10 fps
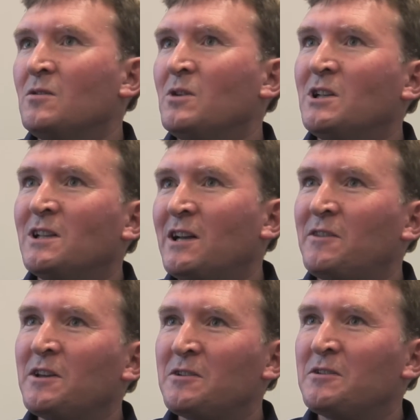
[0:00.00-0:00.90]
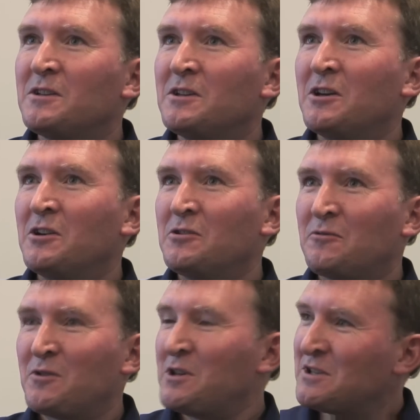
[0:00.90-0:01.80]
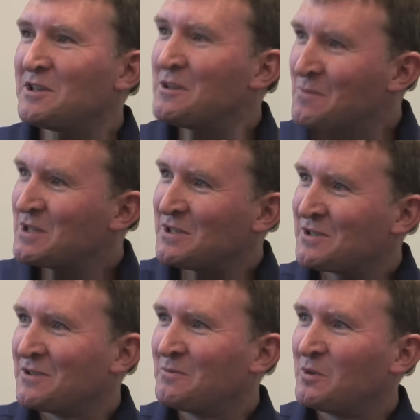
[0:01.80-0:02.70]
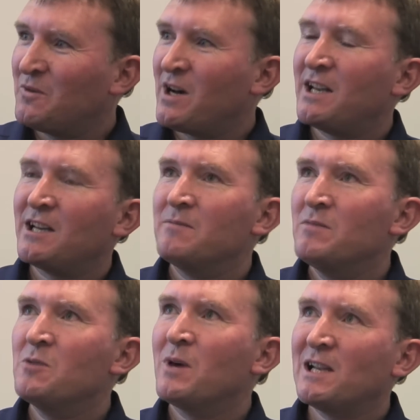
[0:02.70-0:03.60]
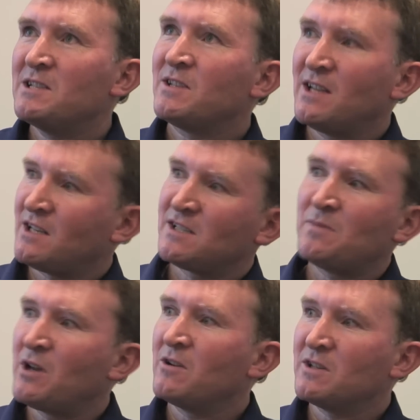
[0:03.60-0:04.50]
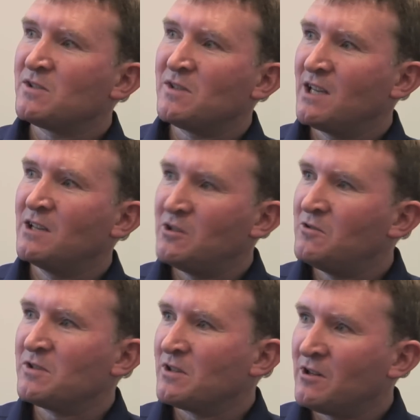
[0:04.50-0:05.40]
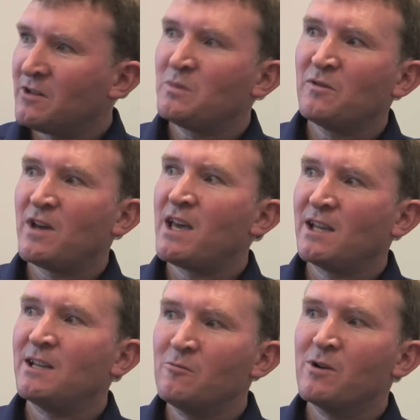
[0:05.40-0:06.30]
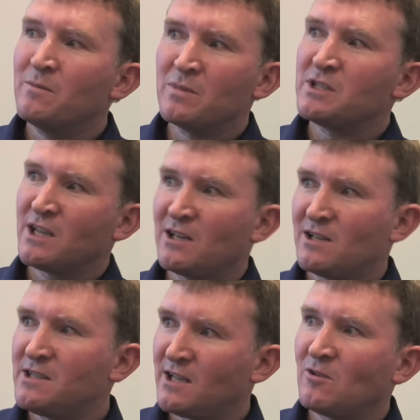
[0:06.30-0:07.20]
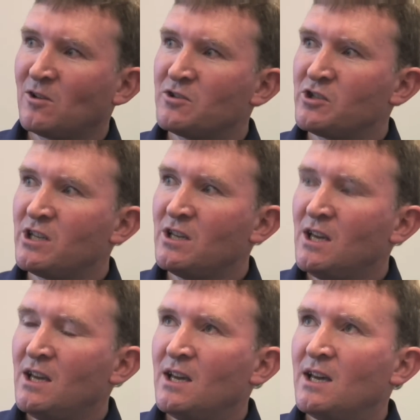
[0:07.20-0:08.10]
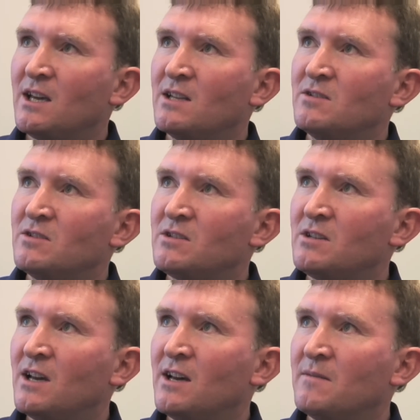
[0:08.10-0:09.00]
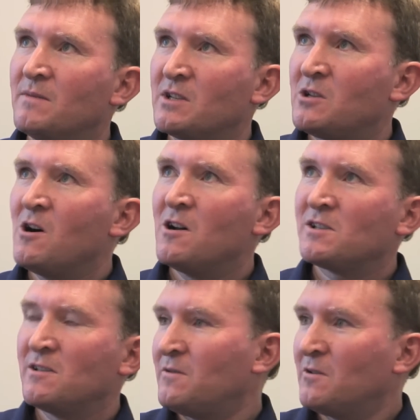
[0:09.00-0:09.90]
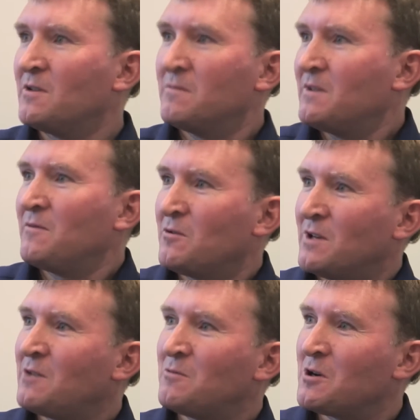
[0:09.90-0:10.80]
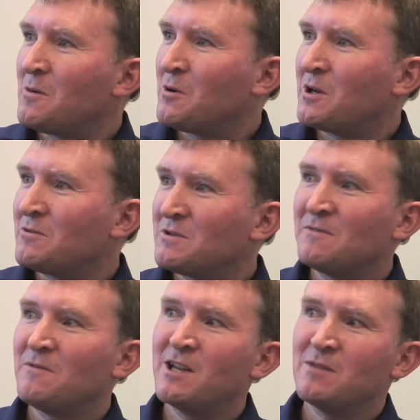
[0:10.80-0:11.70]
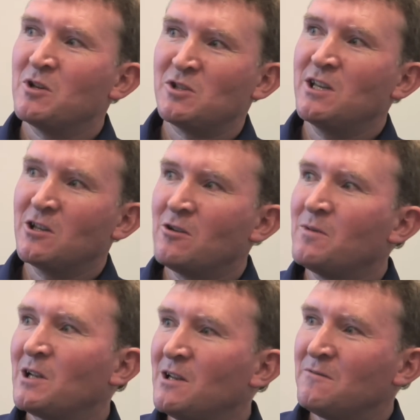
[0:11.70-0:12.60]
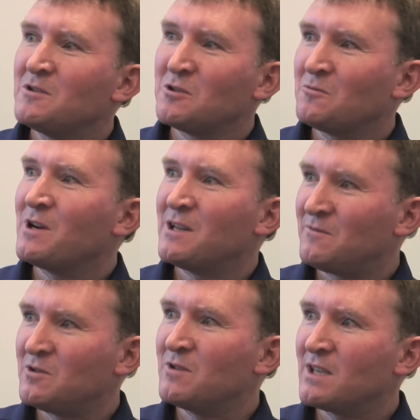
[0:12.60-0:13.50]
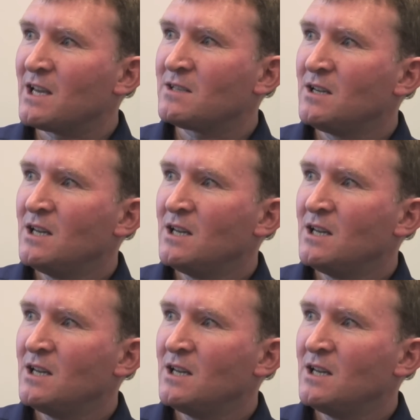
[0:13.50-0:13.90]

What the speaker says: Well, I think your friend is in the business of providing a mobile internet experience to the end user, not purveying any one particular technology. And the task, if you're a network operator, is to find the most economically efficient way of doing that.